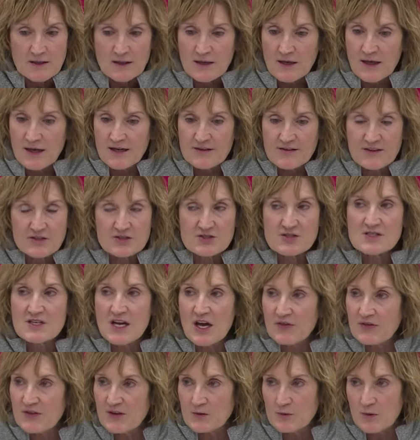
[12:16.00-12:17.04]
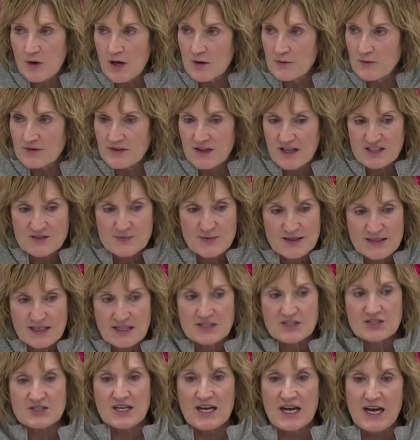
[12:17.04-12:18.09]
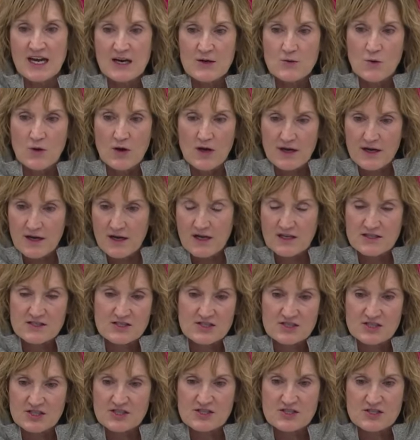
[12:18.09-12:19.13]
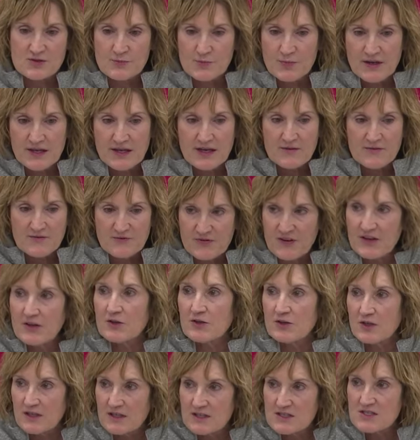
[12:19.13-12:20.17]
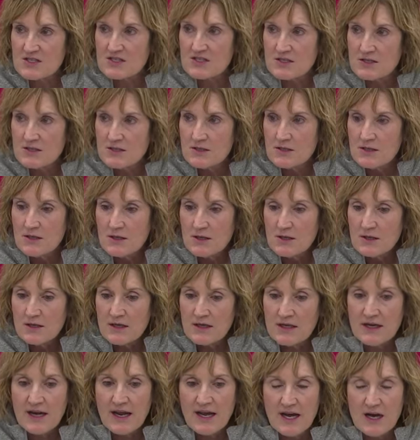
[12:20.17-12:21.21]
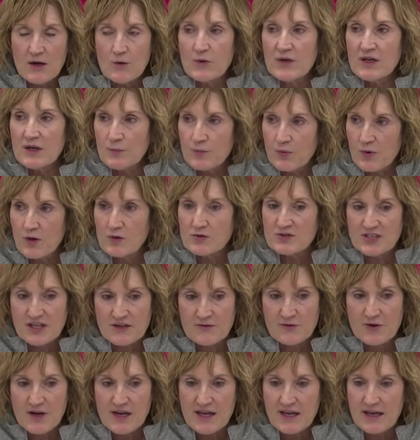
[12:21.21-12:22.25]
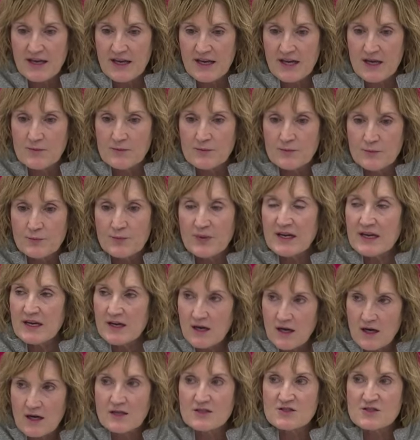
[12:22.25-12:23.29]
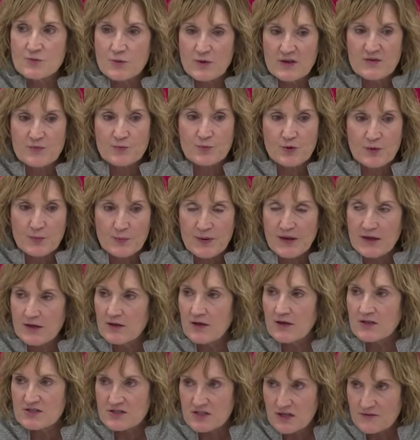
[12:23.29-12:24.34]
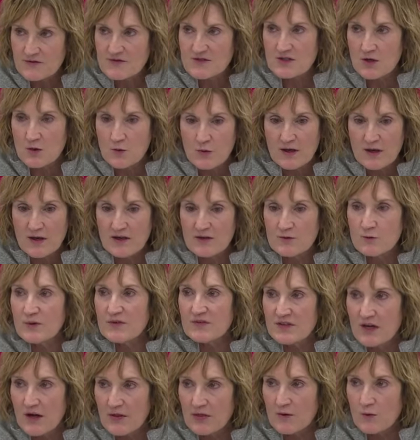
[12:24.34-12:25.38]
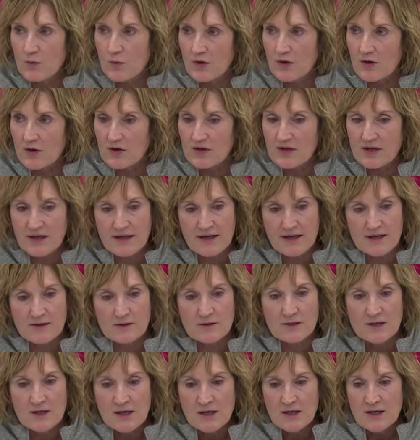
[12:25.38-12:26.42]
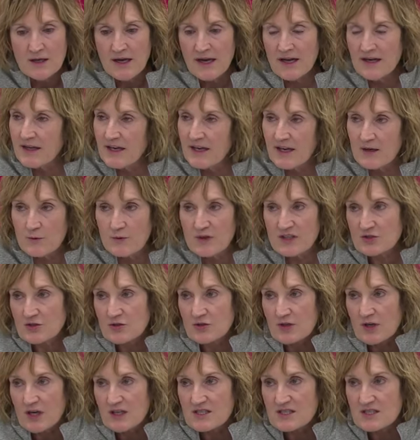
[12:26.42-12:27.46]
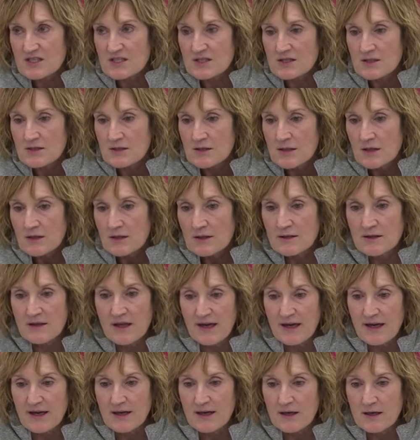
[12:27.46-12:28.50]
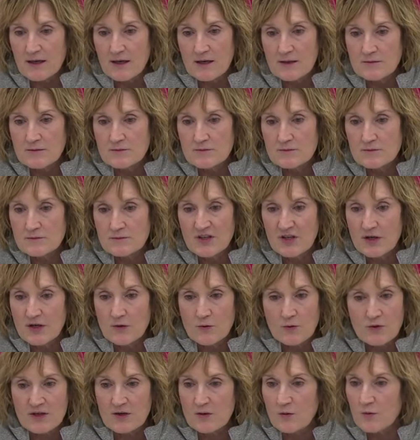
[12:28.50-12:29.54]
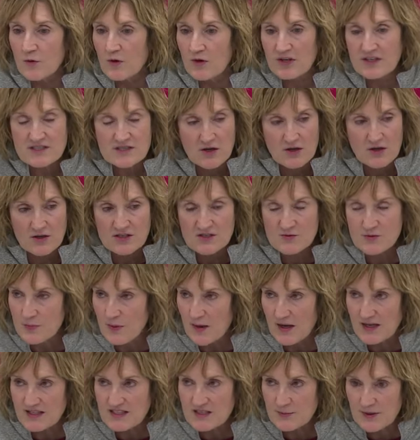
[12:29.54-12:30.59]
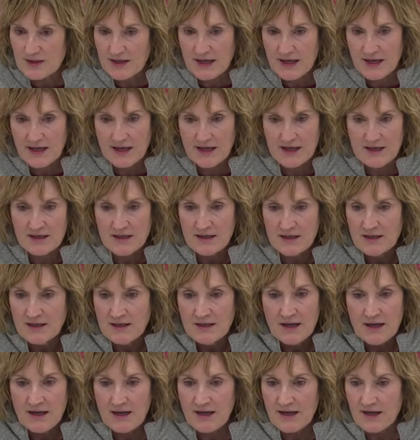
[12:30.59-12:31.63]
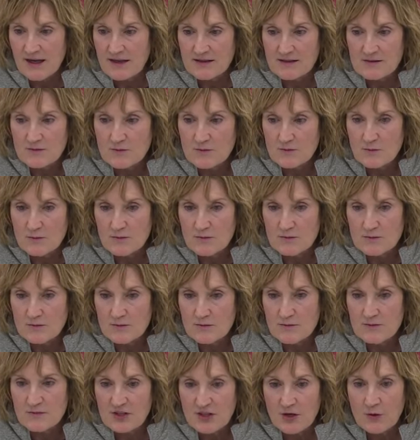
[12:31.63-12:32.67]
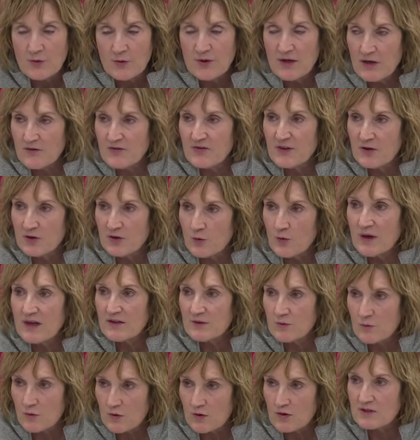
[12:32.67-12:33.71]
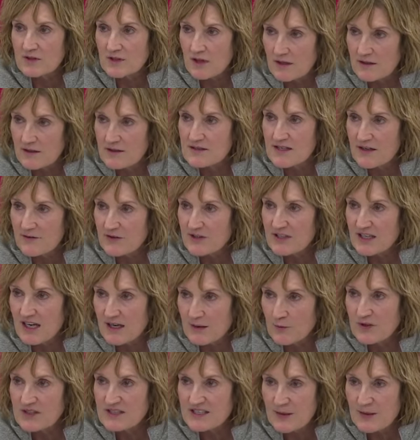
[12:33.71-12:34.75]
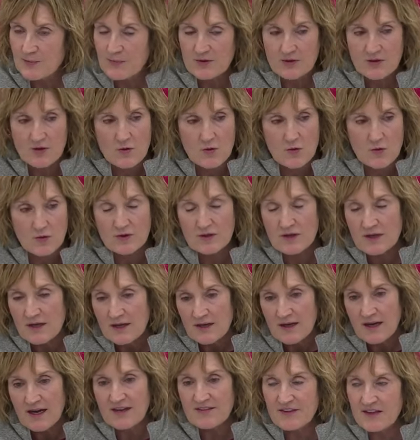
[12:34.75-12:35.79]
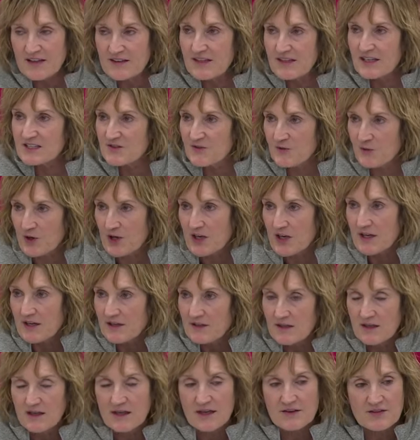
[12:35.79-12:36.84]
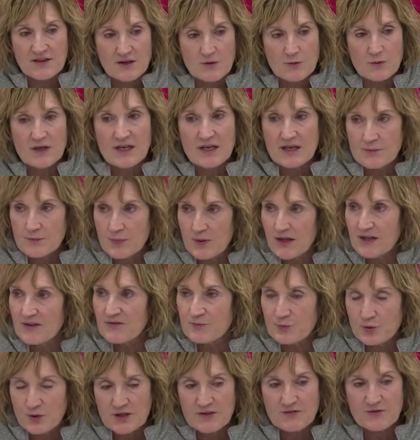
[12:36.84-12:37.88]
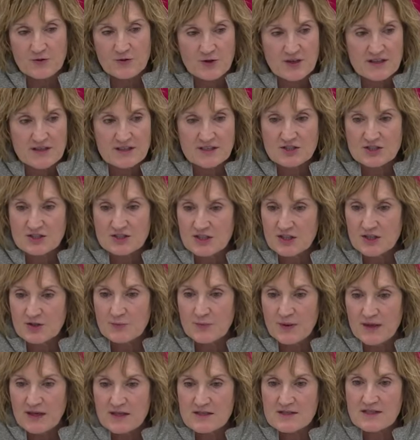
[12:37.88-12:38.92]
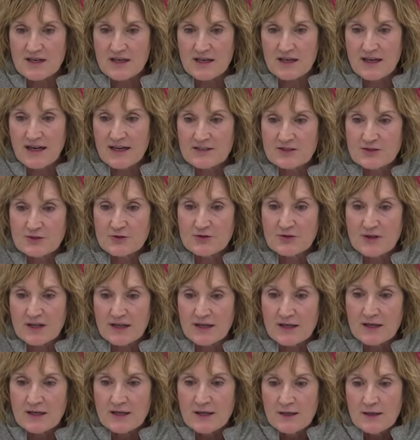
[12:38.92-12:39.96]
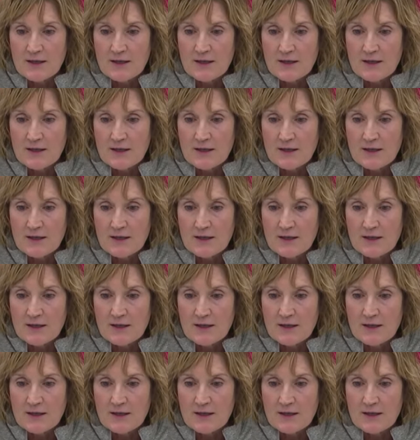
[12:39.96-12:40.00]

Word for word: Uh, there's nothing wrong with expectations. I want us just to be fearless in how we approach every game because we've prepared ourselves so well and we've done the work. And and again, we trust that uh, you know we're going to work as hard as we possibly can, and you know we don't feel the weight of the world on us every time we step on the court. I think that's freeing, and I think we can play pretty free this year because I, I do think.